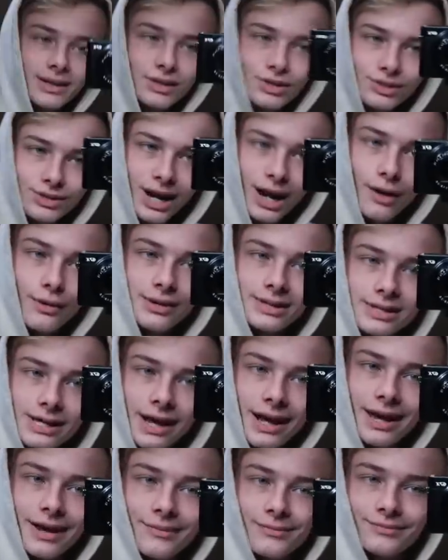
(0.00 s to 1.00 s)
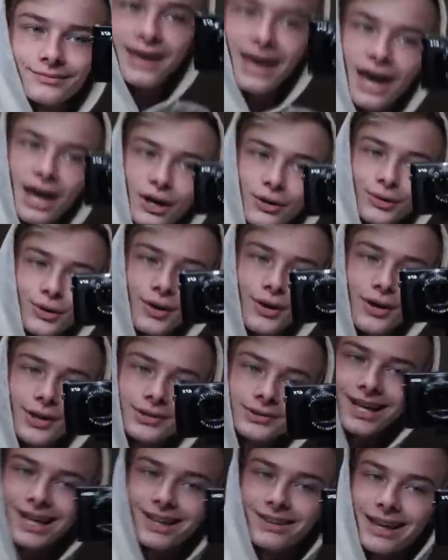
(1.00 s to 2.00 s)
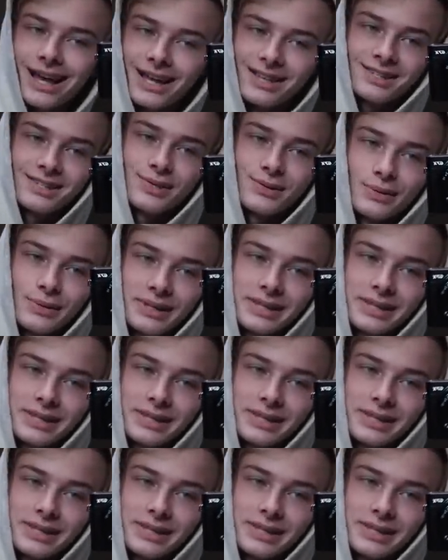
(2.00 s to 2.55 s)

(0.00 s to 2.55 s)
Shower time. Adderall, a glass of